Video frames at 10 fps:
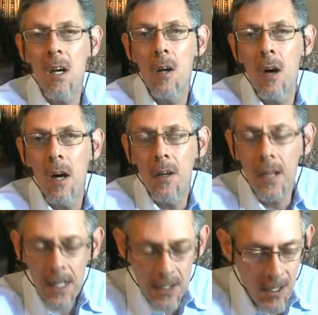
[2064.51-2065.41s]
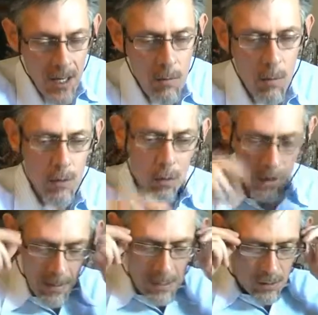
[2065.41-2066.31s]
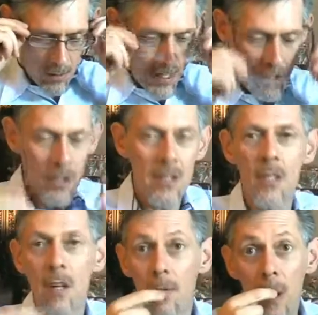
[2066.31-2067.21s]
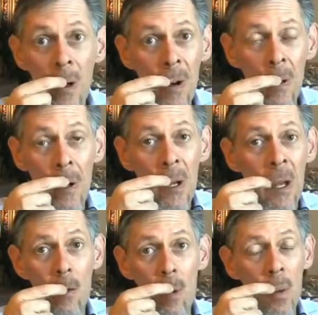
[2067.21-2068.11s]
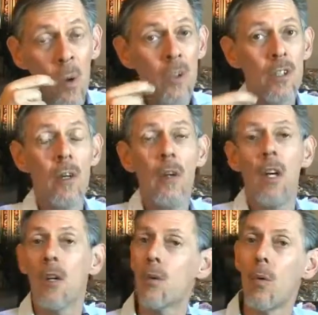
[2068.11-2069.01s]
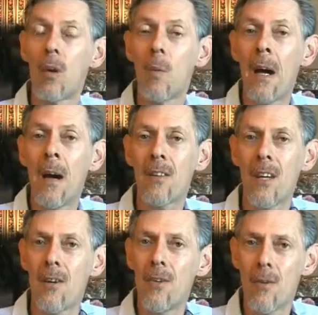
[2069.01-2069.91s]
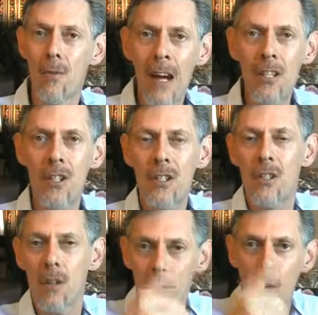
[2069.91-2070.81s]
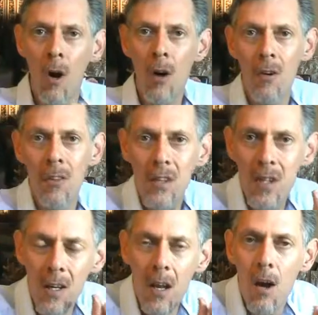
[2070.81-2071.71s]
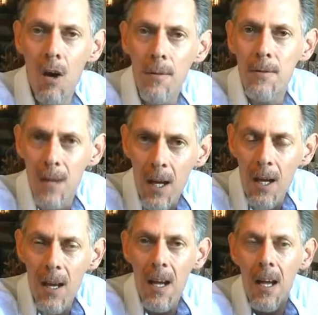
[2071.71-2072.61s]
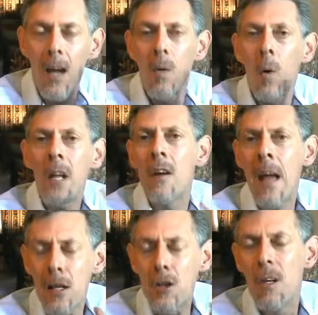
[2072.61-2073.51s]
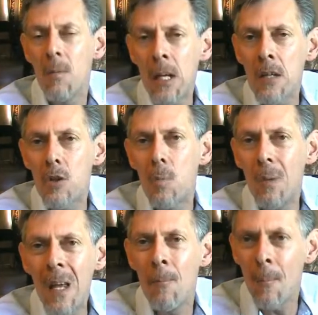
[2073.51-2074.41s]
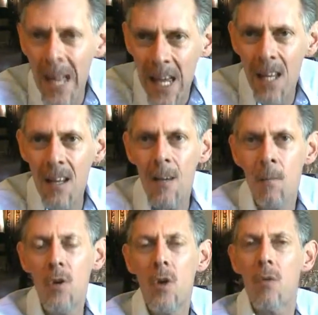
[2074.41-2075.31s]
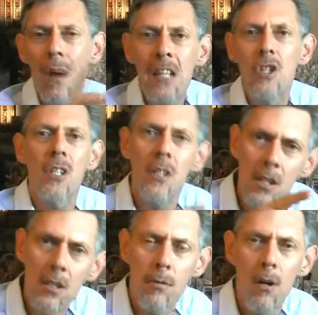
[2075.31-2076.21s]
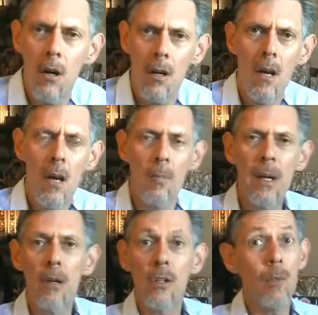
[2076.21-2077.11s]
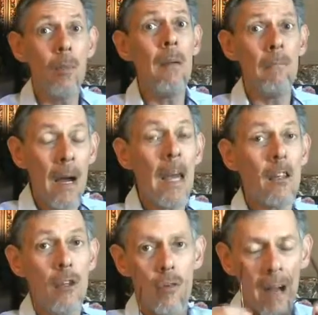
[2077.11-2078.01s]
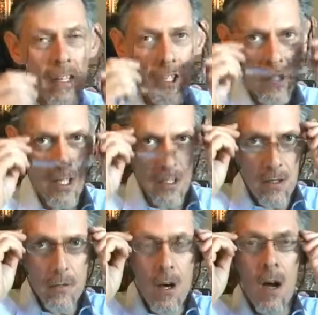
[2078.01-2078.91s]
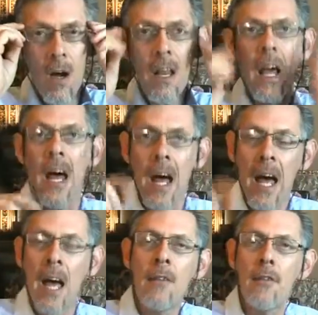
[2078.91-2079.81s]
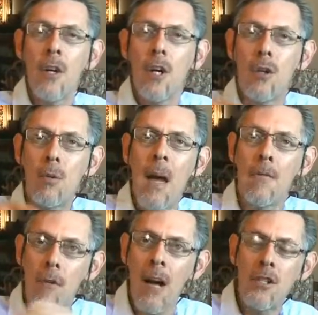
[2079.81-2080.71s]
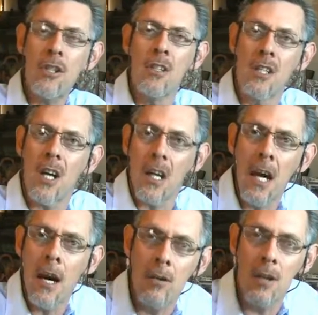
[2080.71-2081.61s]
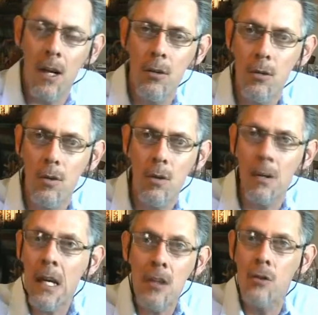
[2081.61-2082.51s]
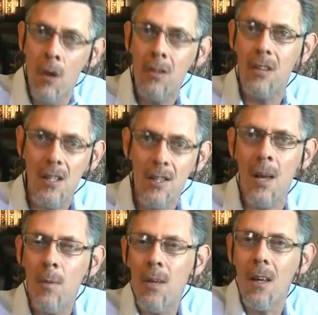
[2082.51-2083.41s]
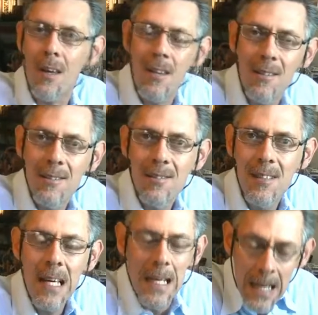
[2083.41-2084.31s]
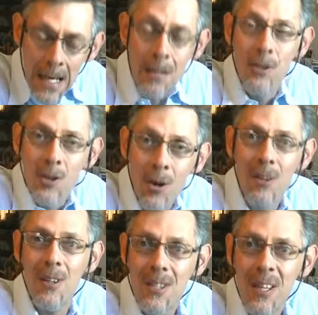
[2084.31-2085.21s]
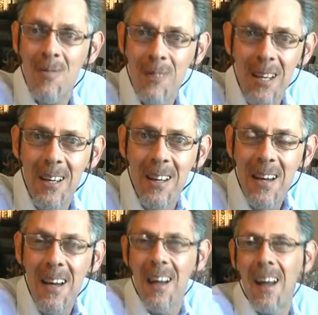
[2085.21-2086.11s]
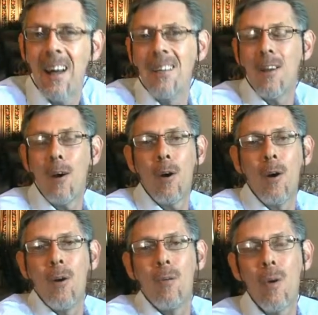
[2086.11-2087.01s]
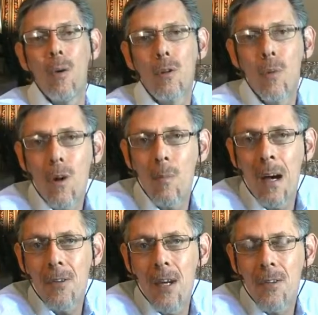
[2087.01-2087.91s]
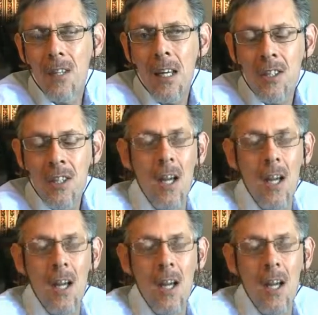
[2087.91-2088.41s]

Uh, next Sunday we will talk about the righteousness of the law and we will also talk about the righteousness of God on the Sunday after that and what it actually means to be made the righteousness of God. Because to be made the righteousness of God and to have righteousness accounted unto you is not the same thing. It is not the same thing and uh, we will talk about those things.